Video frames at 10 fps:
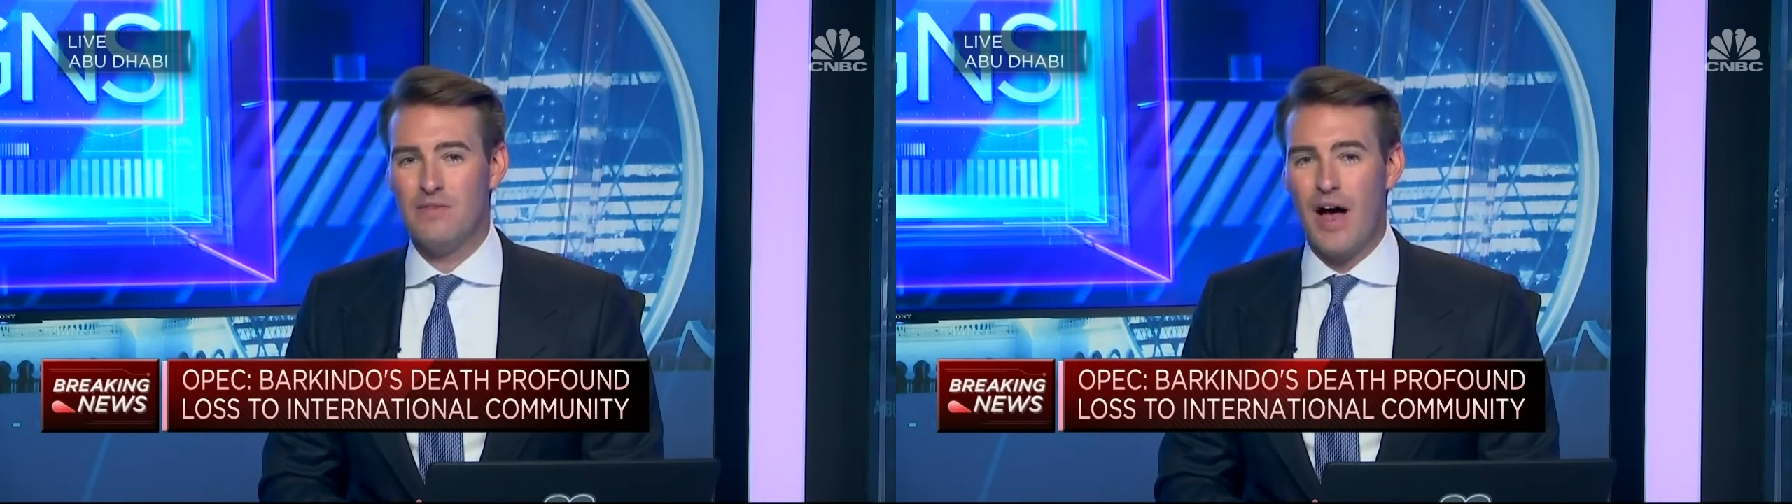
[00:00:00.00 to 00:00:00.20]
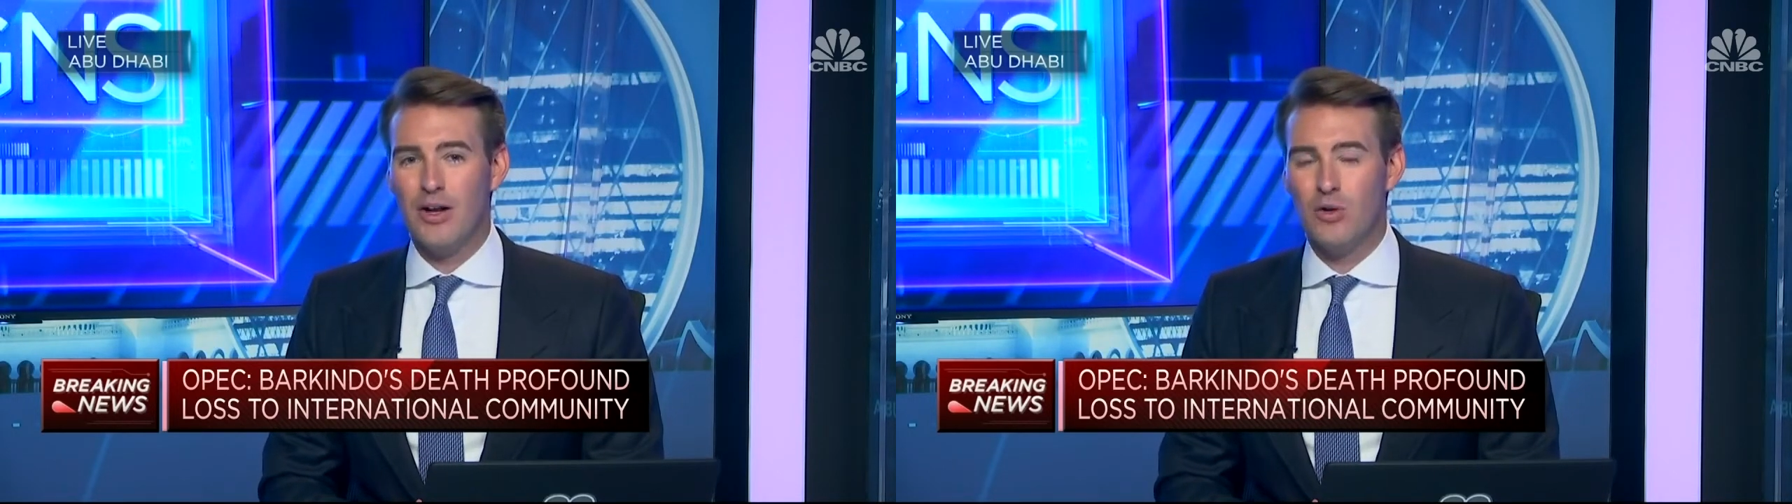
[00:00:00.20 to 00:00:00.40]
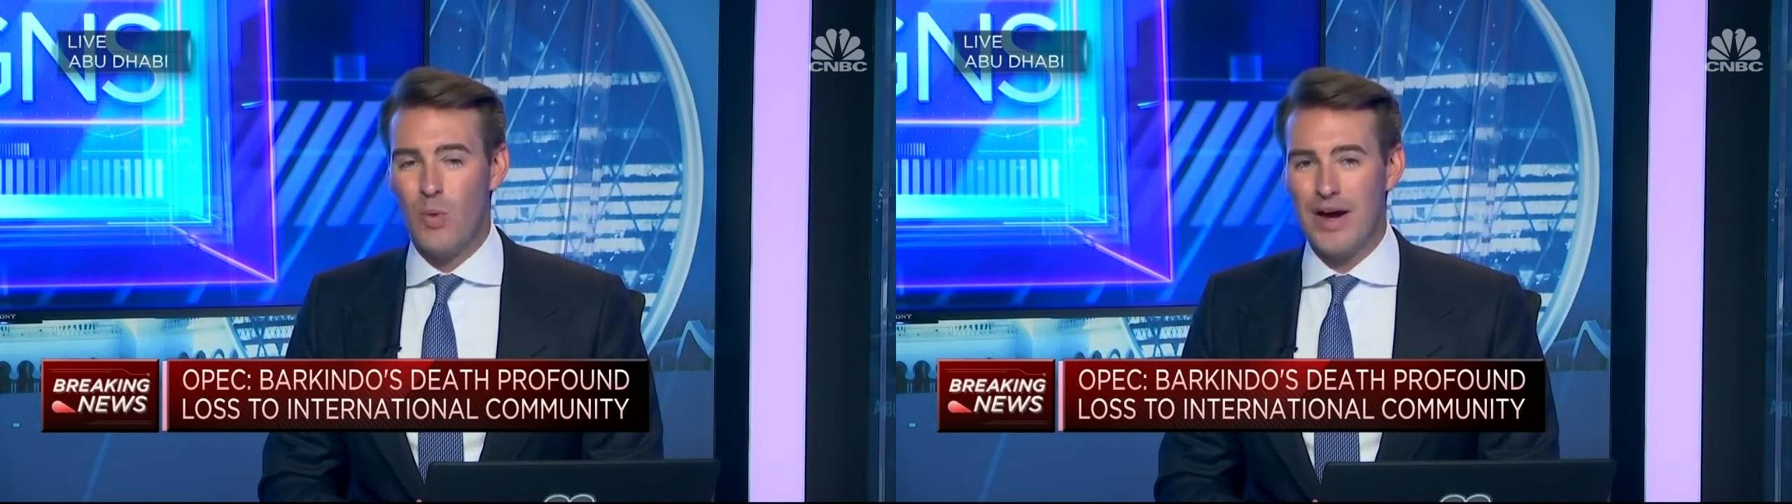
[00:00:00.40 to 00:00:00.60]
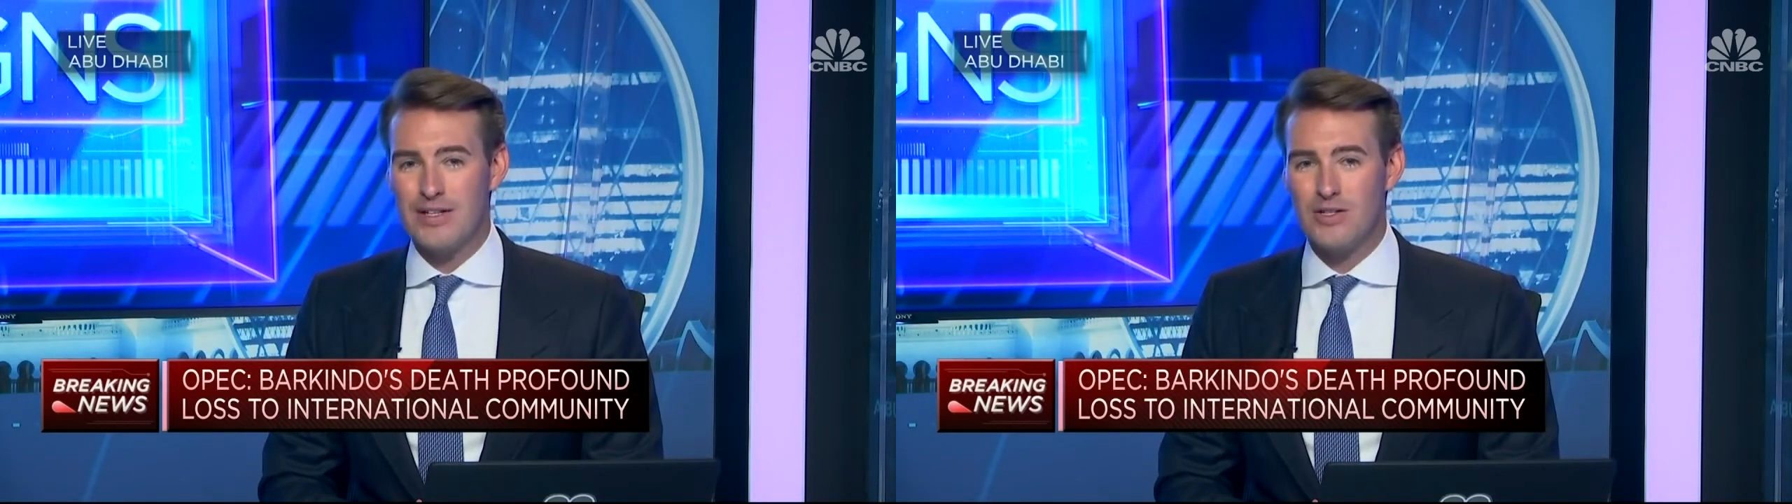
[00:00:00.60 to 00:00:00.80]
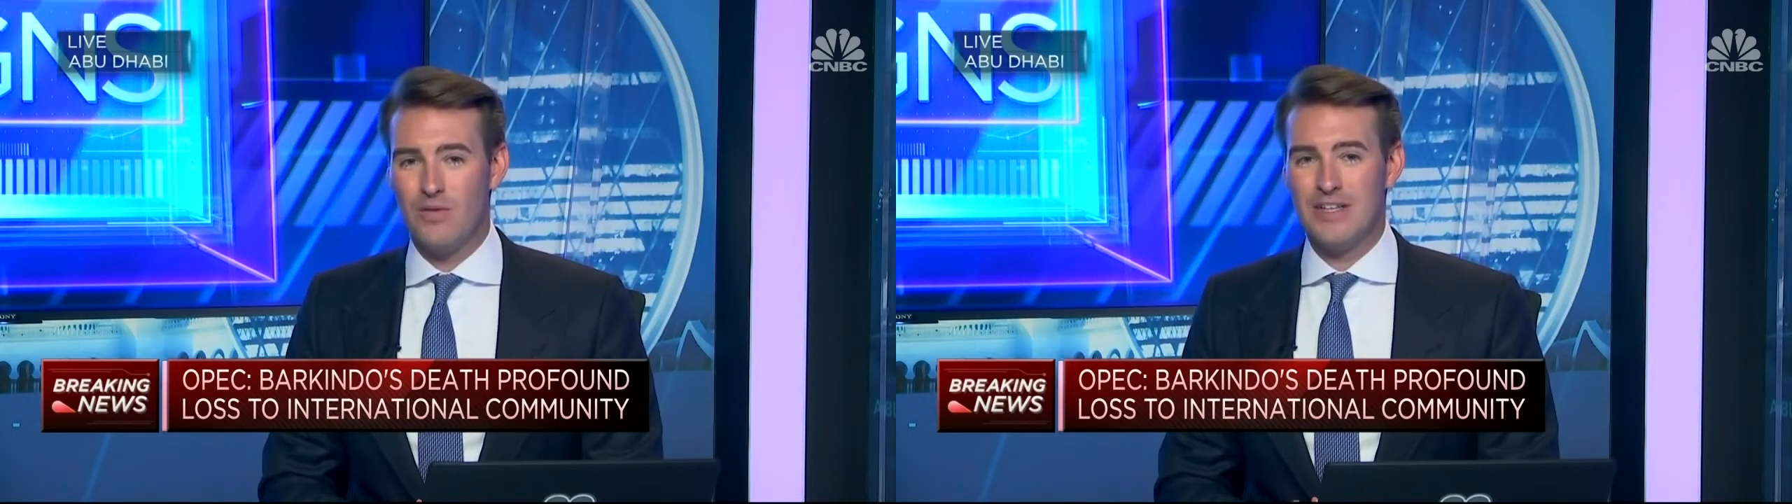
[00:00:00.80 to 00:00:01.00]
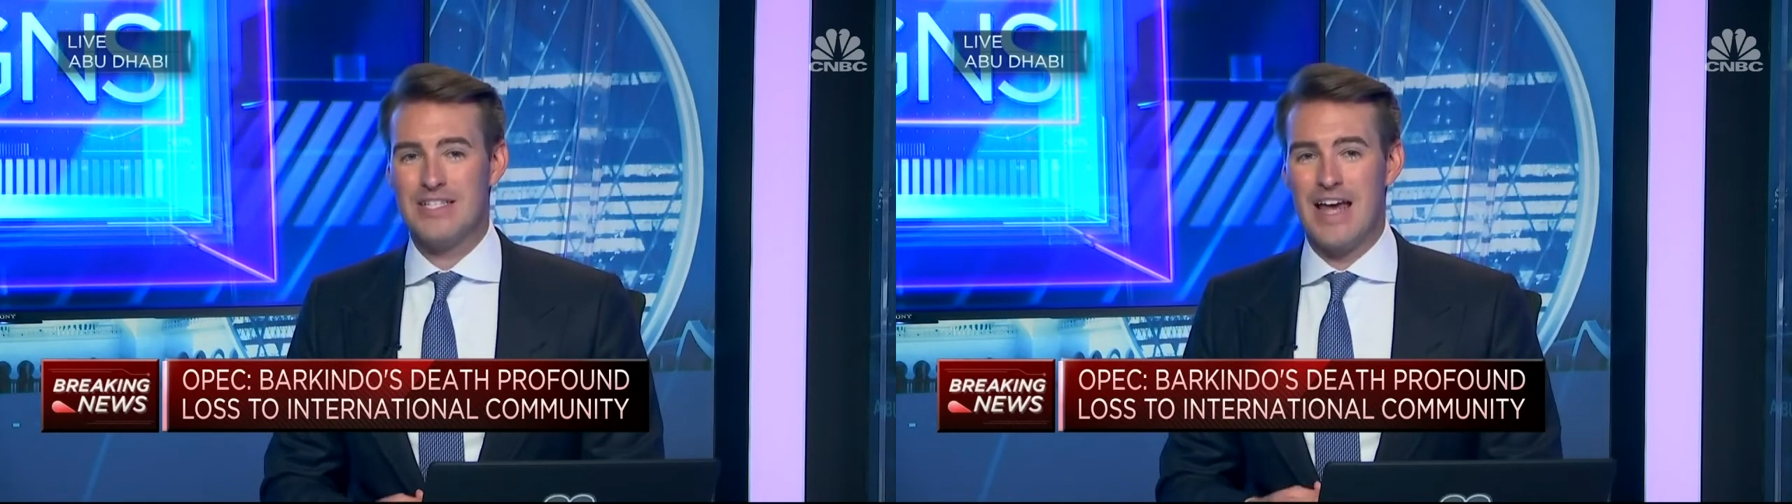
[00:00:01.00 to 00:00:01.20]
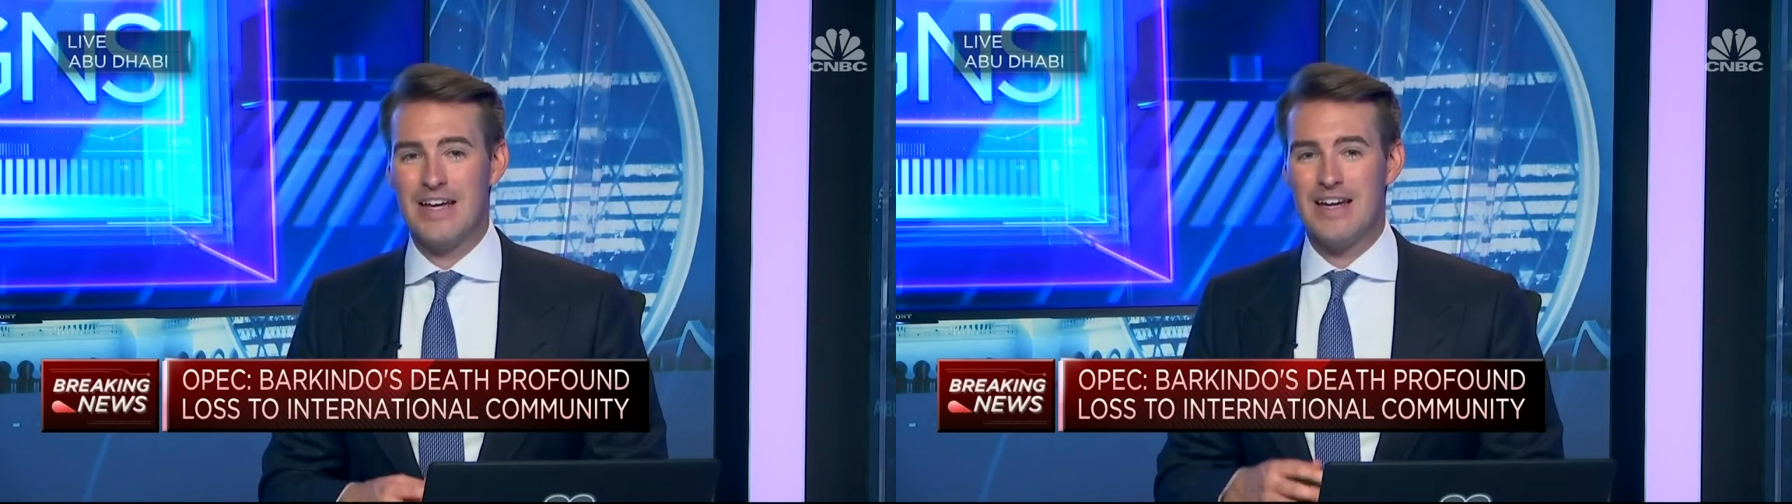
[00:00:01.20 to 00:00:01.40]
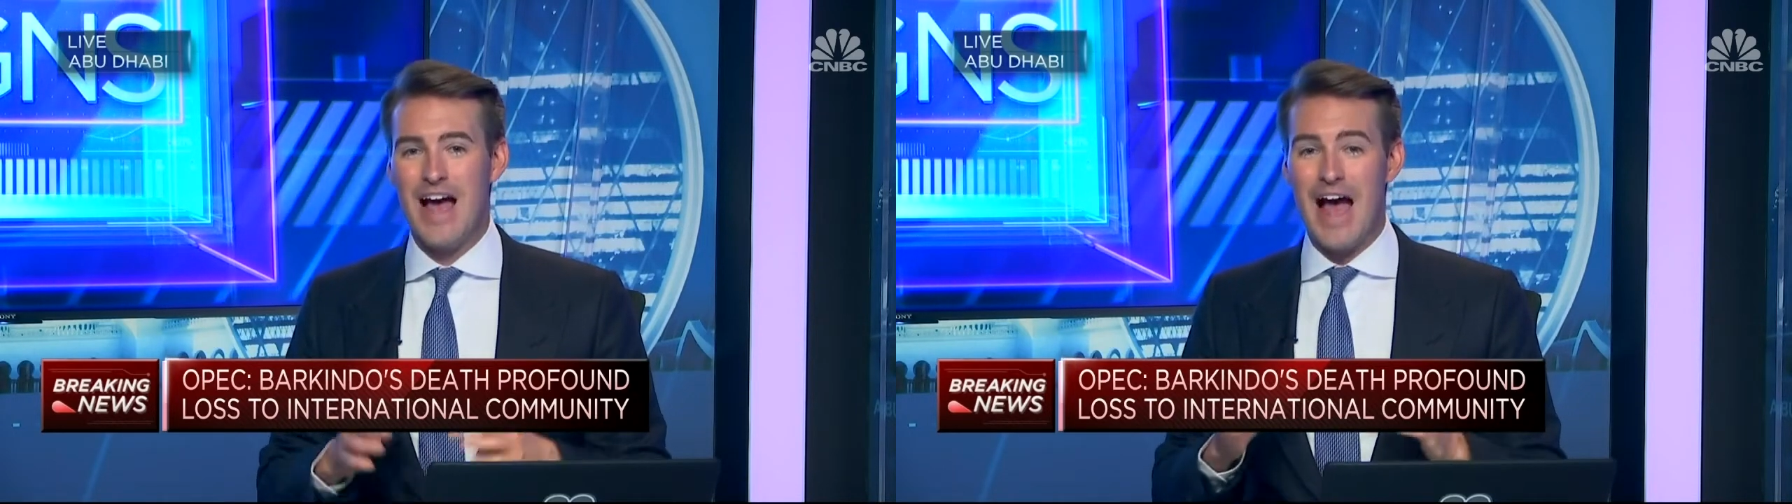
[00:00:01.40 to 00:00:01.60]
final weeks of his tenure